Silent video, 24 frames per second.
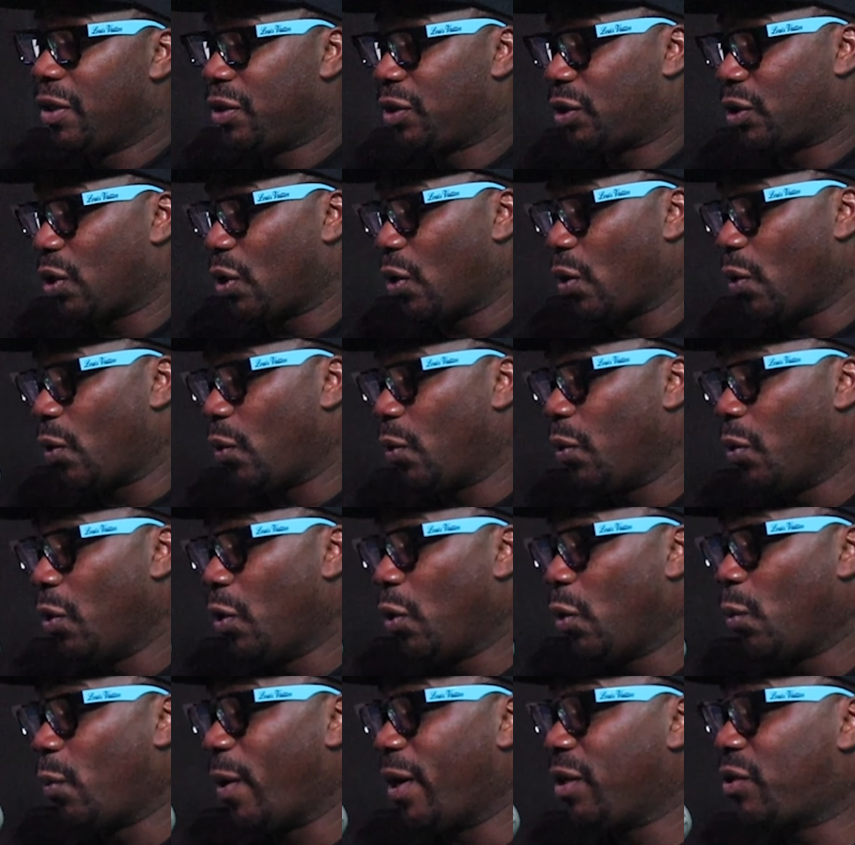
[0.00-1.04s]
So
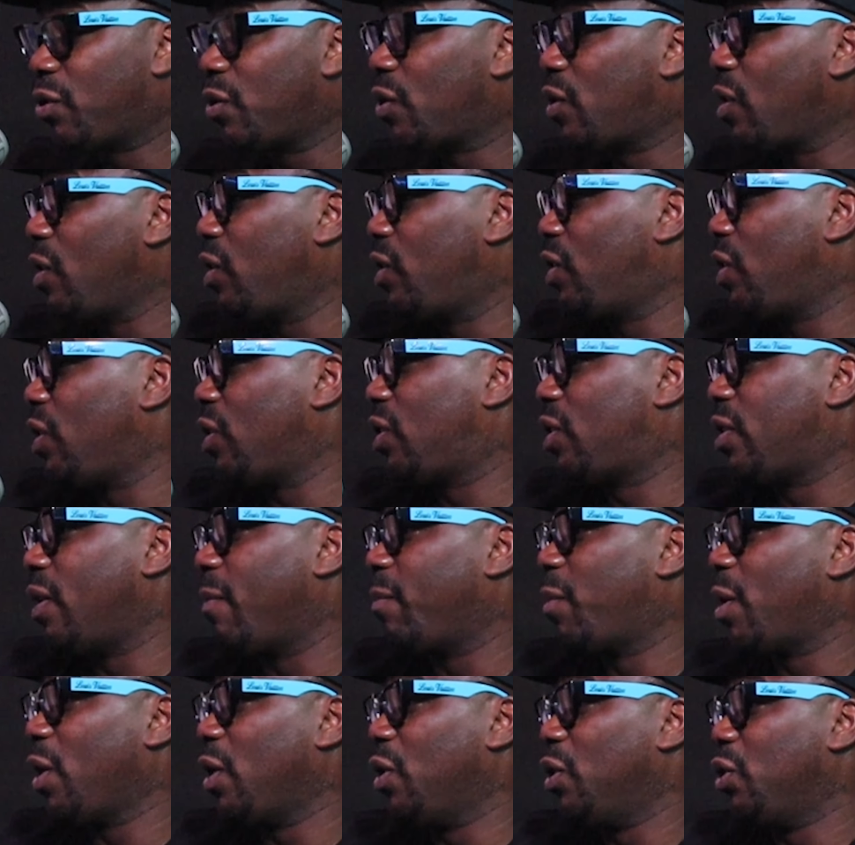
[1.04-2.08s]
waitressing is just
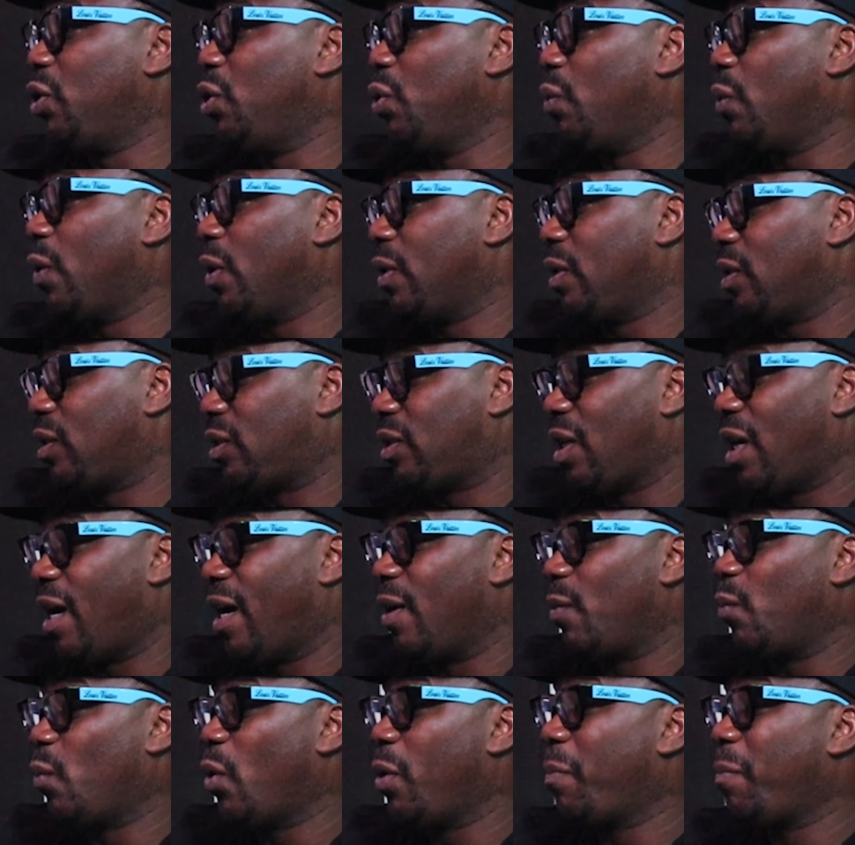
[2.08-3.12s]
something to do on the
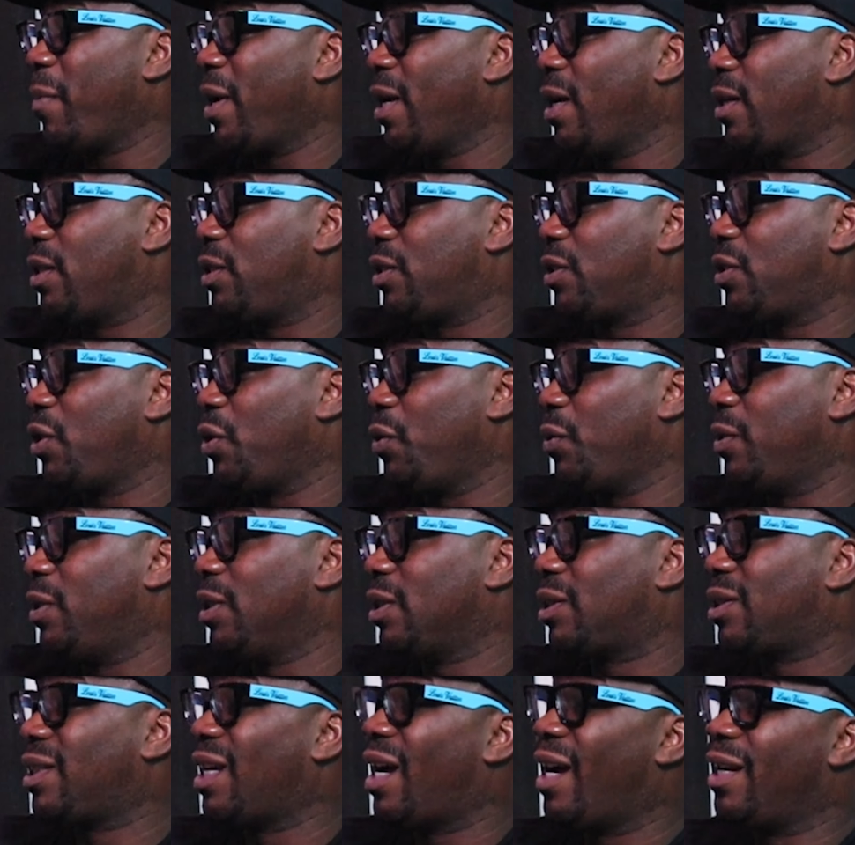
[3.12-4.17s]
side. What makes you
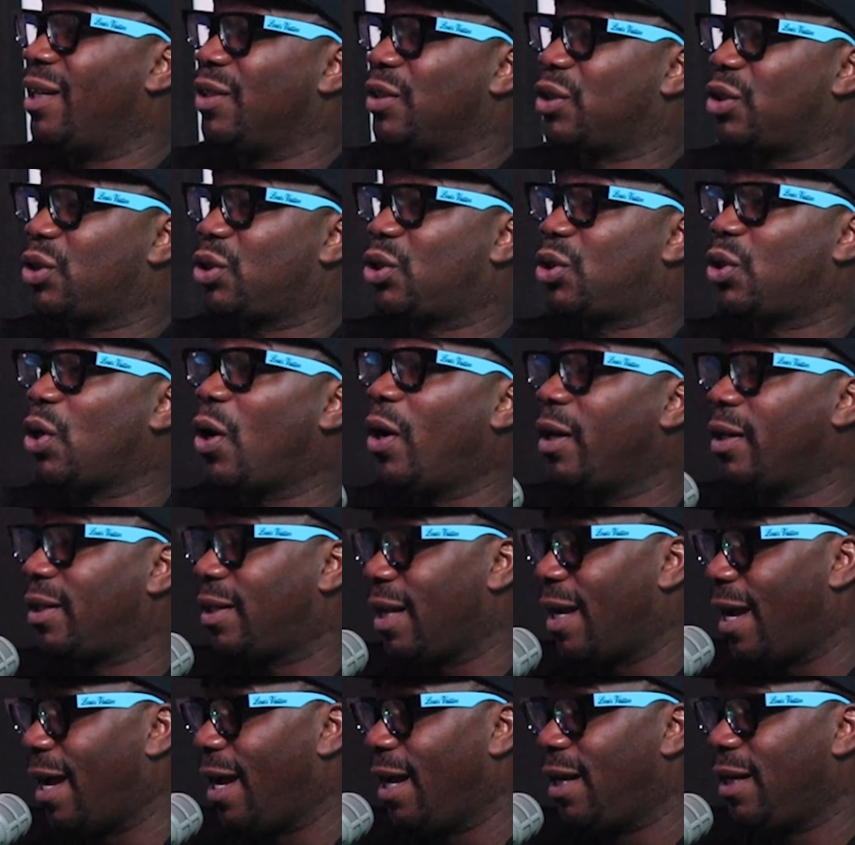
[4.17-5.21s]
decide to start
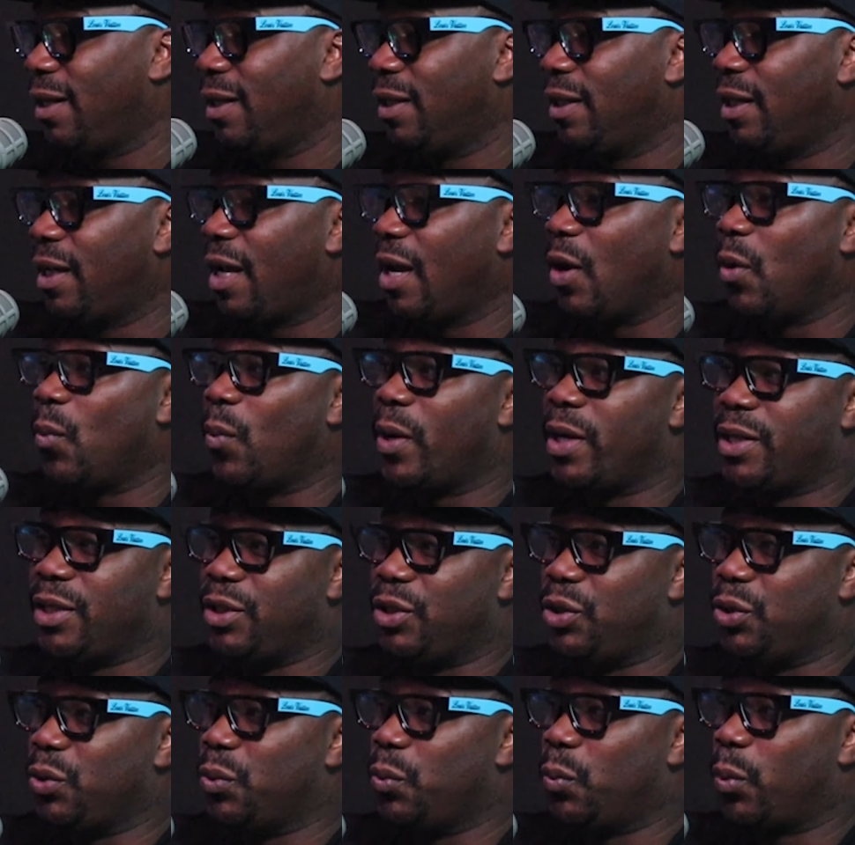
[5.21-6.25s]
that? And where
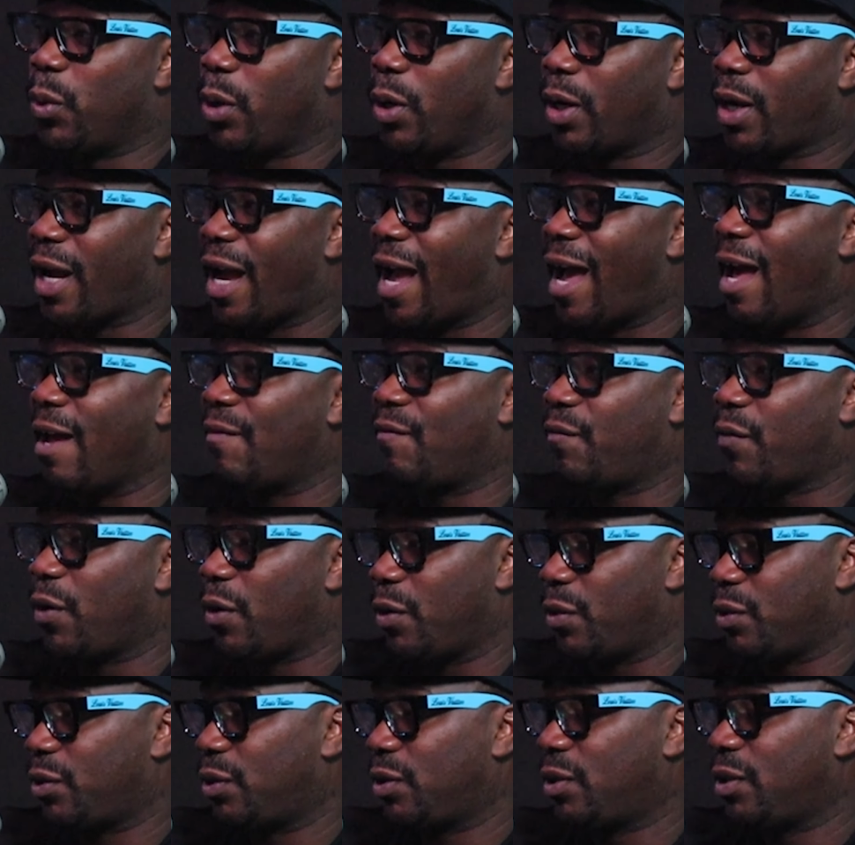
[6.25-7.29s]
did you work at
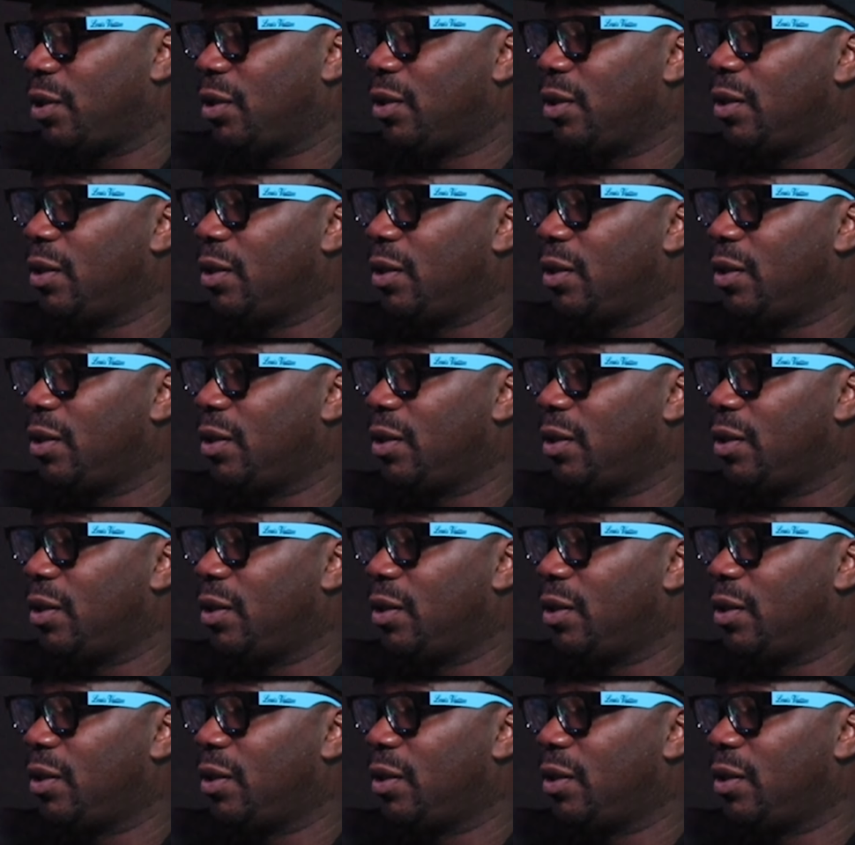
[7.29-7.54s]
first?